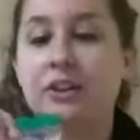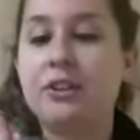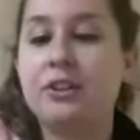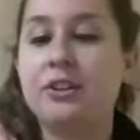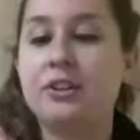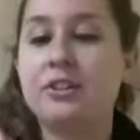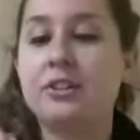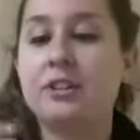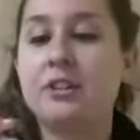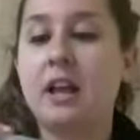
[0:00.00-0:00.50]

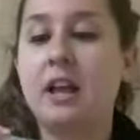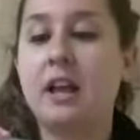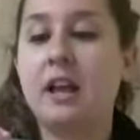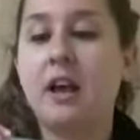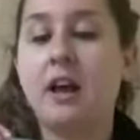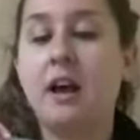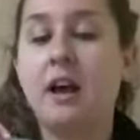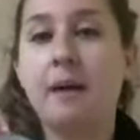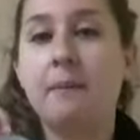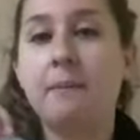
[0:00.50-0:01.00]
There's
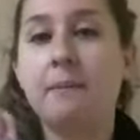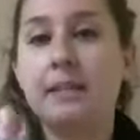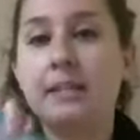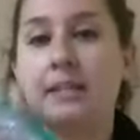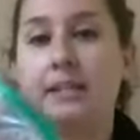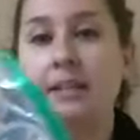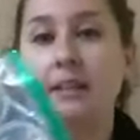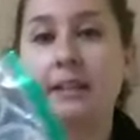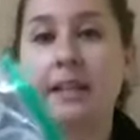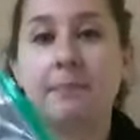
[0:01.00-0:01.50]

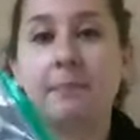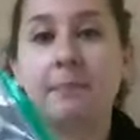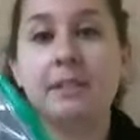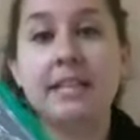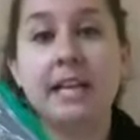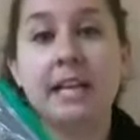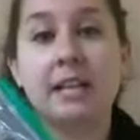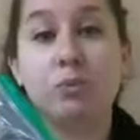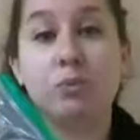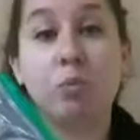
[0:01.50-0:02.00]
it's
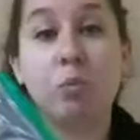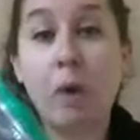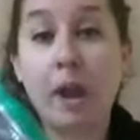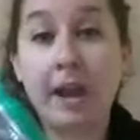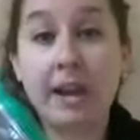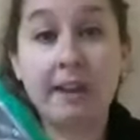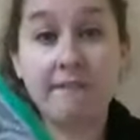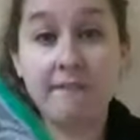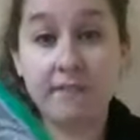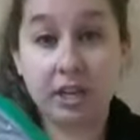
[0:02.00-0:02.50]
labeled as
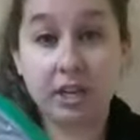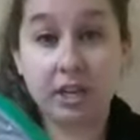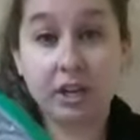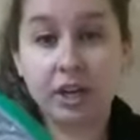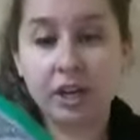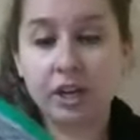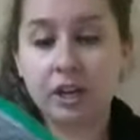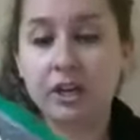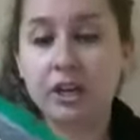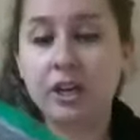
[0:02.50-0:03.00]
white
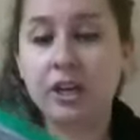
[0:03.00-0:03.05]
vinegar,